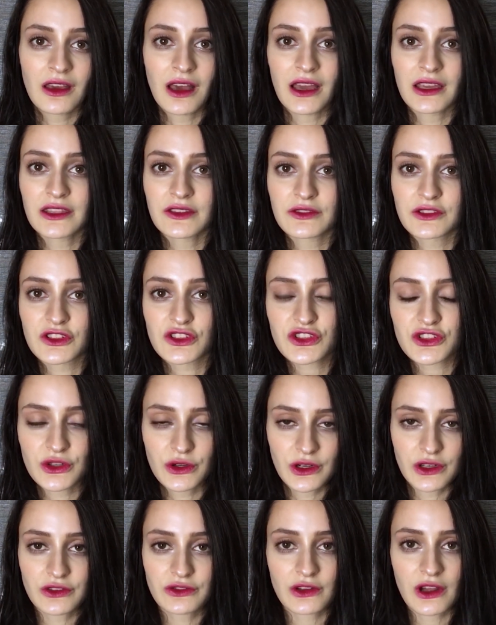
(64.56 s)
I even
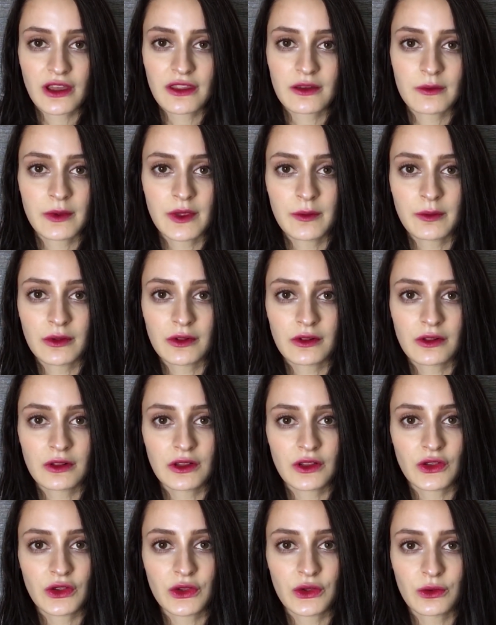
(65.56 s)
showed it to other people
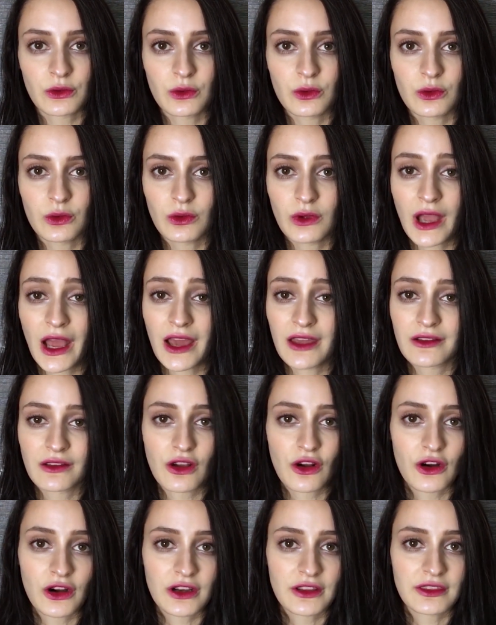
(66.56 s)
who had a
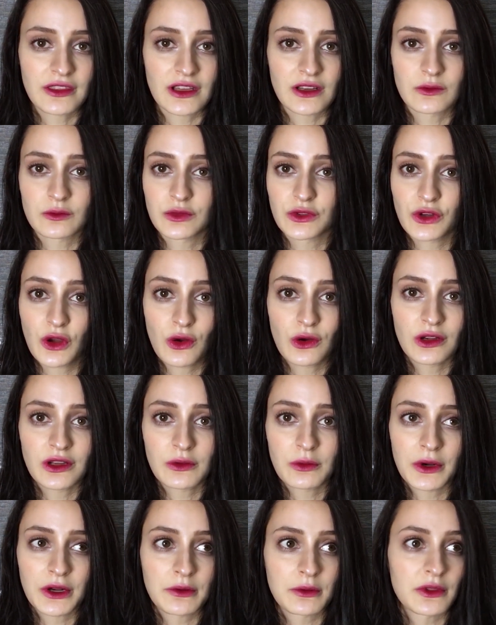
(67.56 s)
card that would only
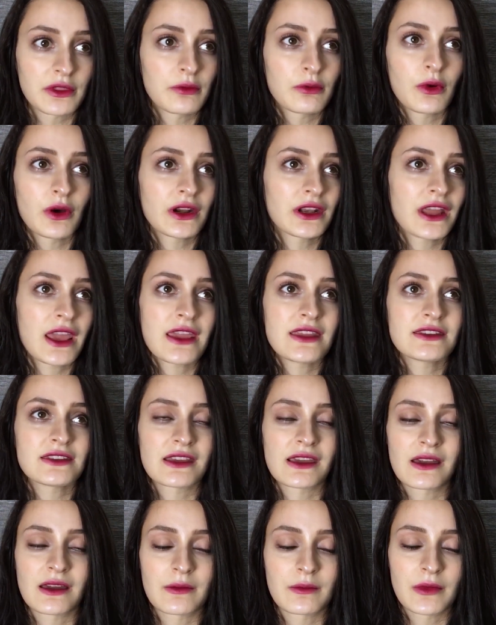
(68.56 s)
work with one
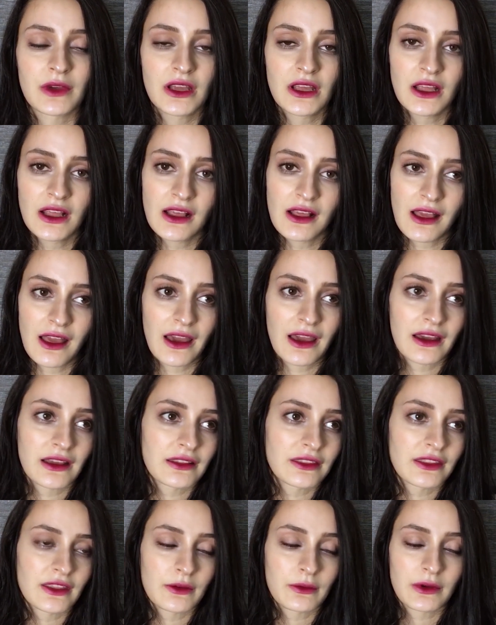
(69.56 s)
ATM
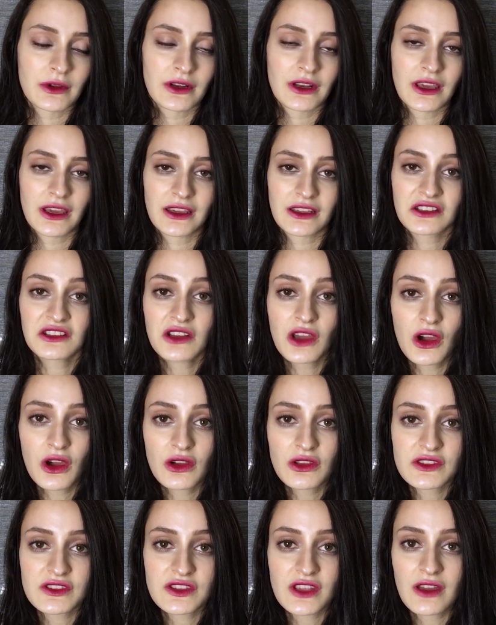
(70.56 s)
and they were like, no,
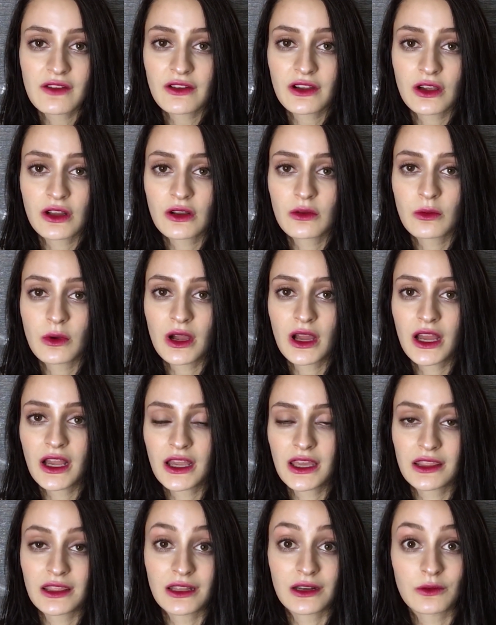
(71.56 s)
it's never gonna work,
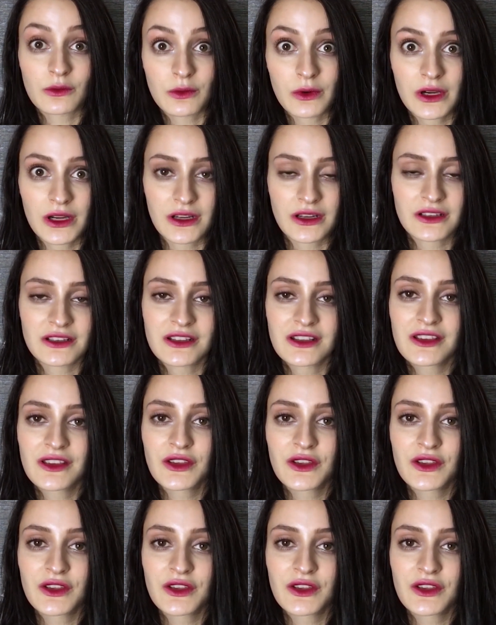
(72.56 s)
and then it worked.